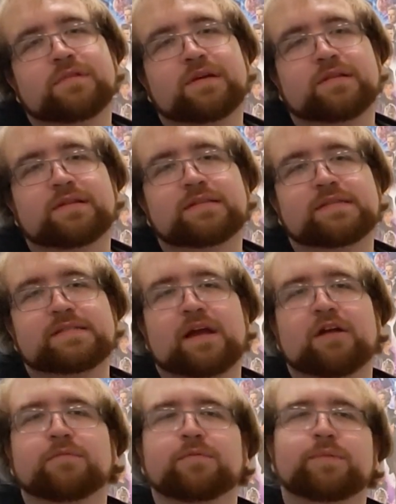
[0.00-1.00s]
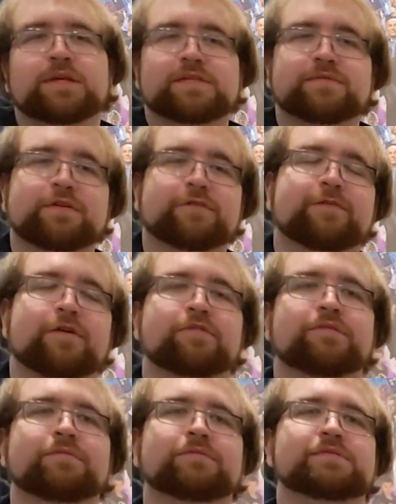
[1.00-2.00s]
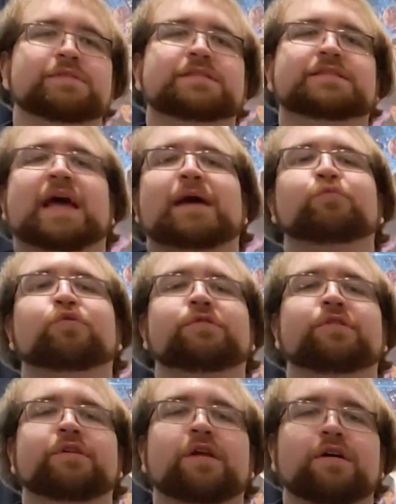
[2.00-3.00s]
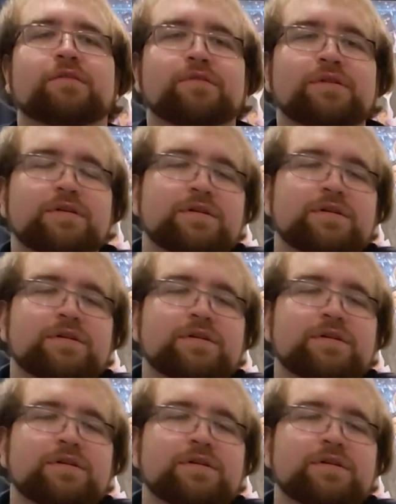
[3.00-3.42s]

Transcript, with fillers: Oh, that's a terrible place for your phone. Stab wound or no.